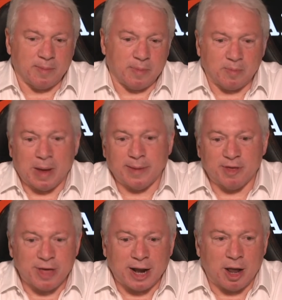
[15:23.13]
maybe a
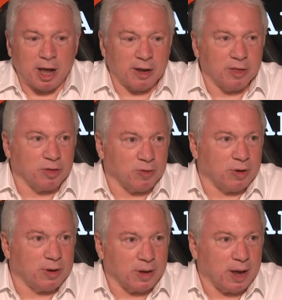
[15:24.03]
Channel Islands or
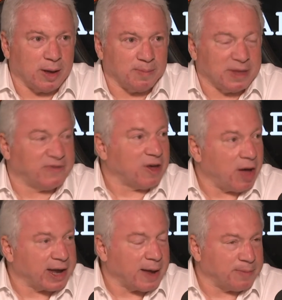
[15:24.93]
a
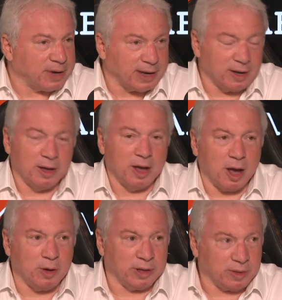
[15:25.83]
BVI company
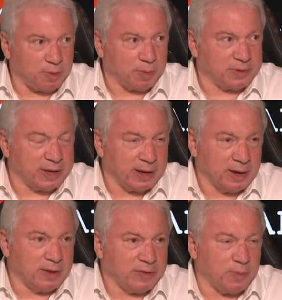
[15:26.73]
owning the property,
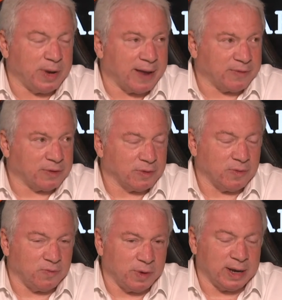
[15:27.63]
then we have
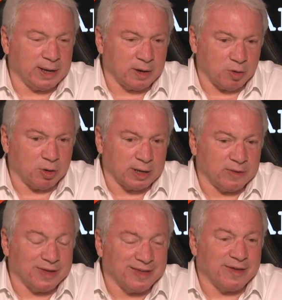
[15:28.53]
to really look in
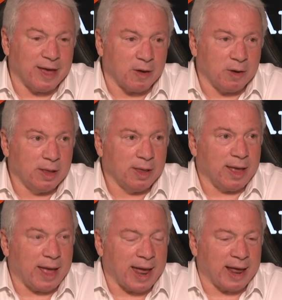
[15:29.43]
detail
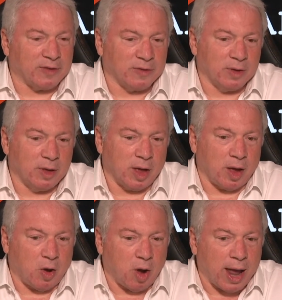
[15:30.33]
at
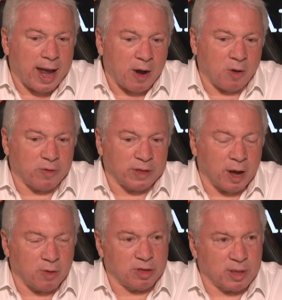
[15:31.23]
how the
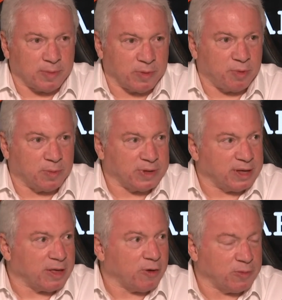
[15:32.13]
ownership of the property
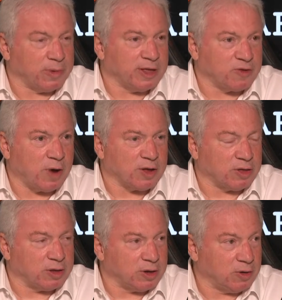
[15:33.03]
is ultimately
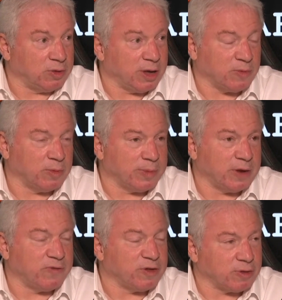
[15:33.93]
structured, who the ultimate
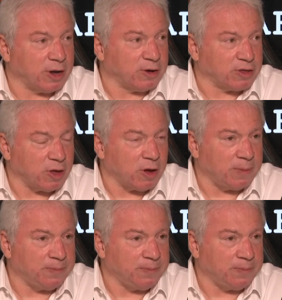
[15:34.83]
beneficial owners are.